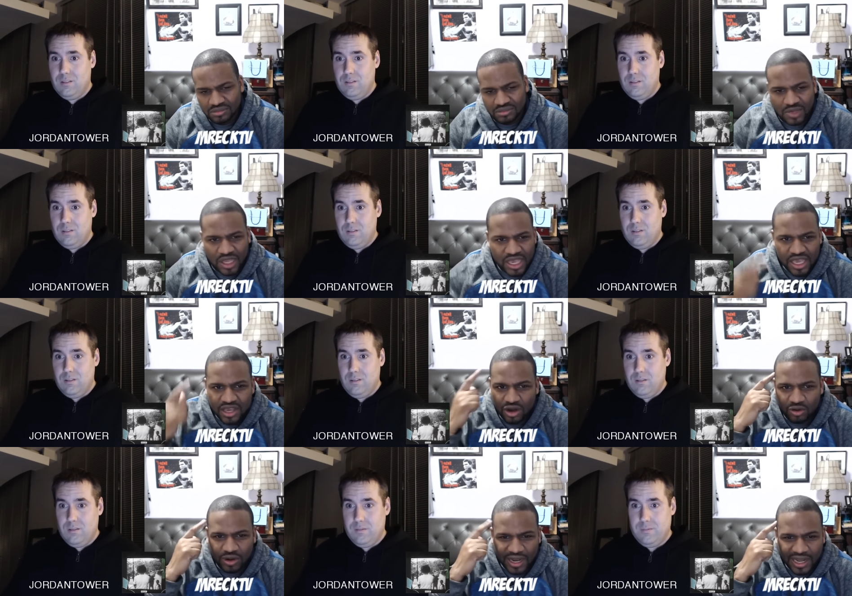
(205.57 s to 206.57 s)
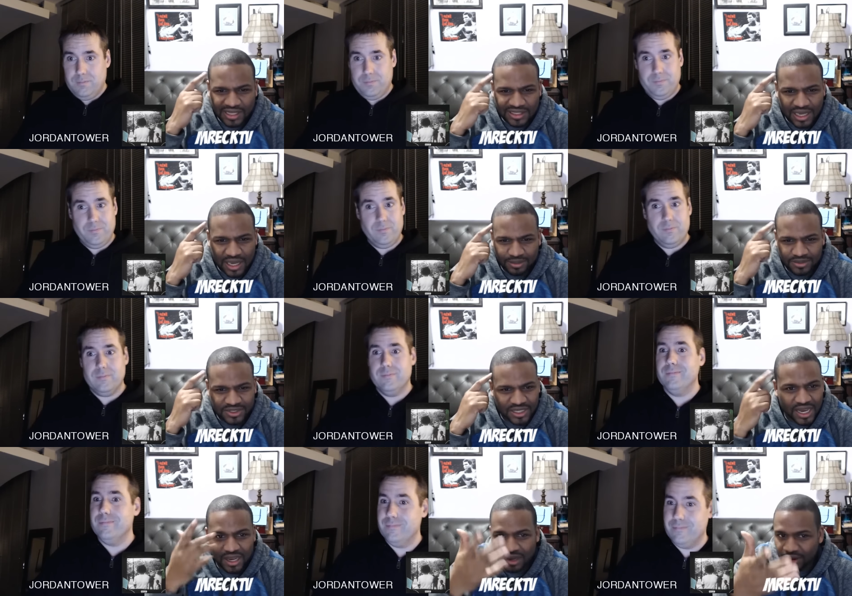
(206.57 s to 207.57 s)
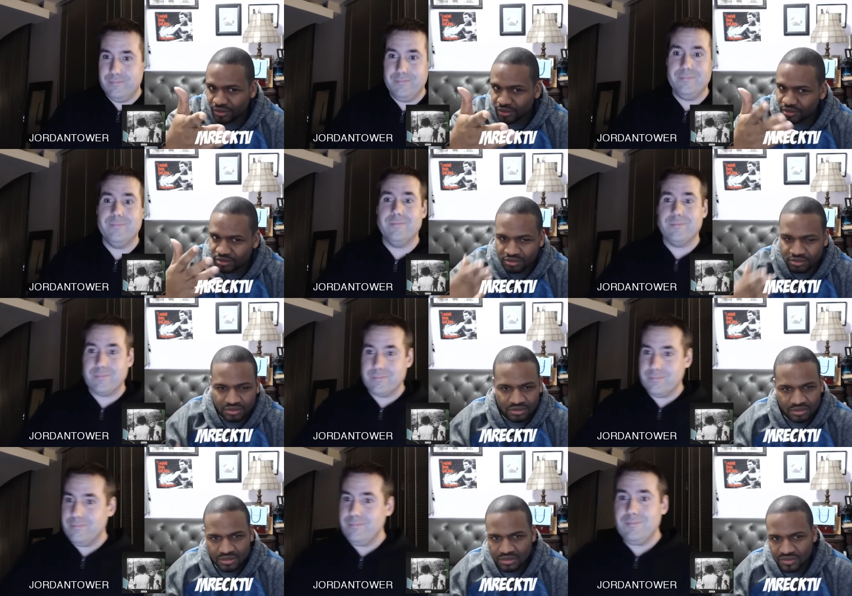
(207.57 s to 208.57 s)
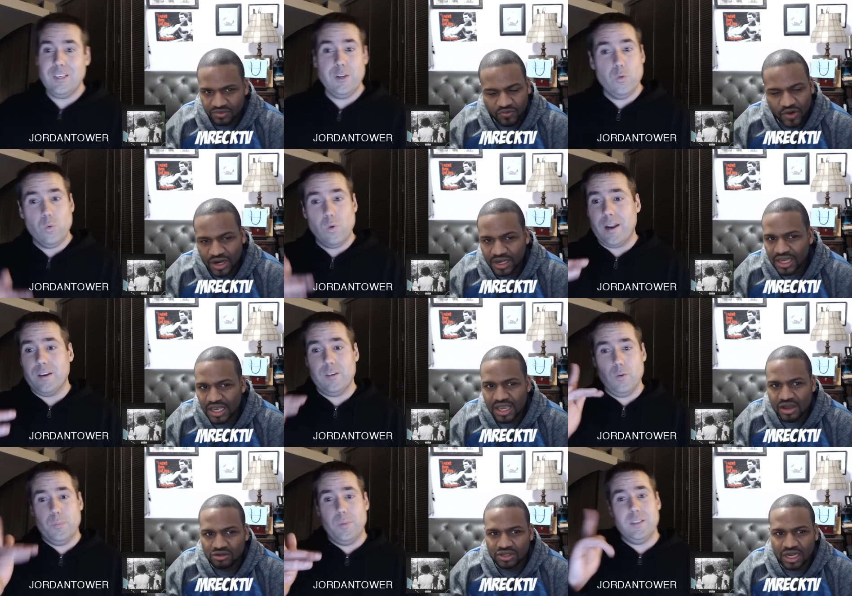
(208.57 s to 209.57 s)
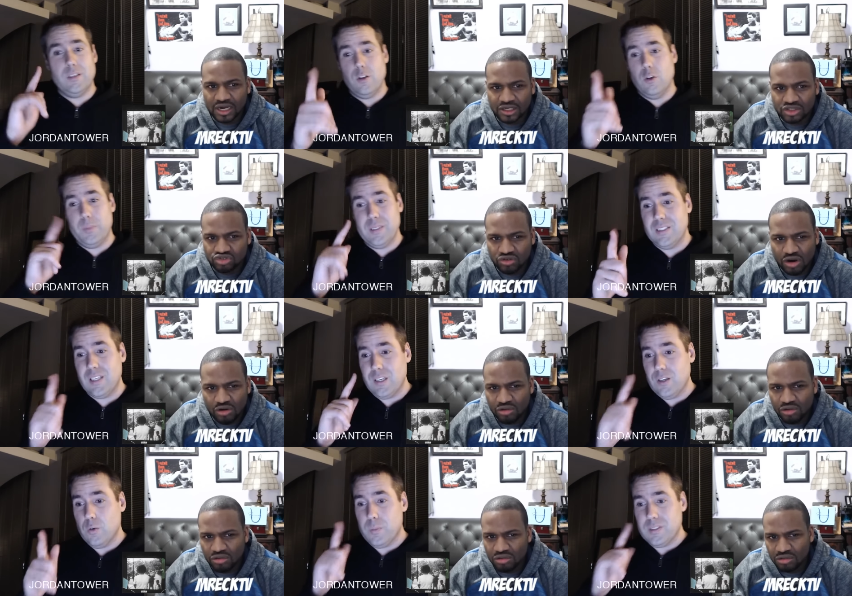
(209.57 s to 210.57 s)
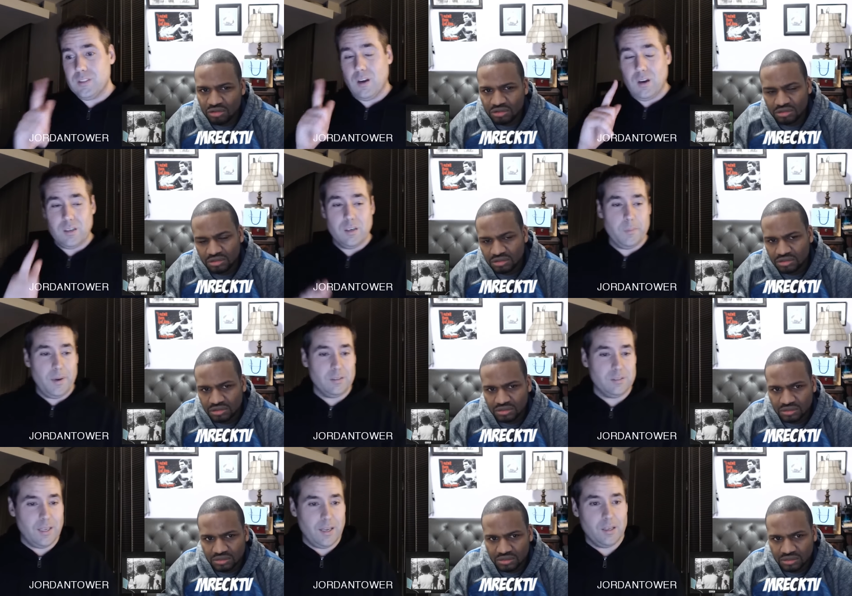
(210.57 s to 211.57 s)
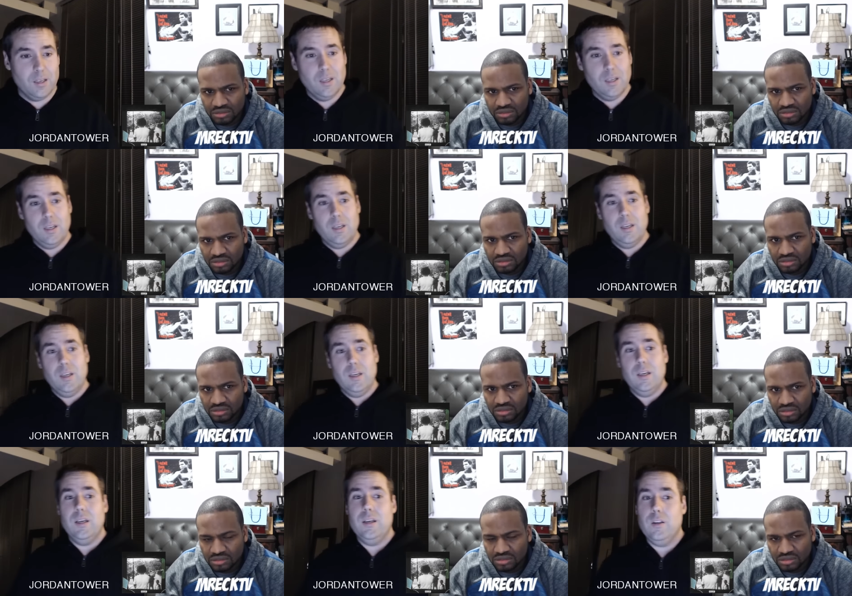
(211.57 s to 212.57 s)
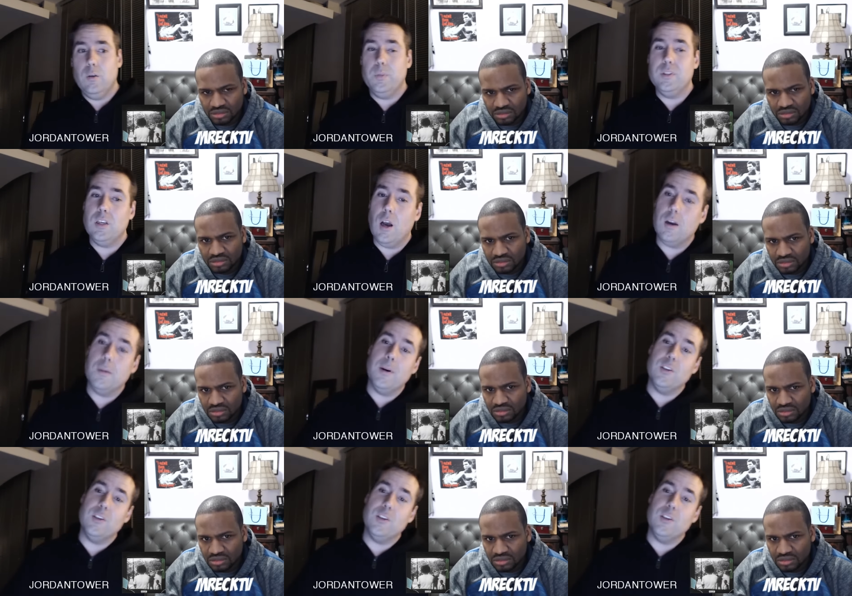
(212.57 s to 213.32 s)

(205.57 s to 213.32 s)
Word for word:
Speaker 1: Ego, like I kept saying. Mm-hmm.
Speaker 2: Fucking right. ego's out of control. You've been, you've been talking about that. You've been talking about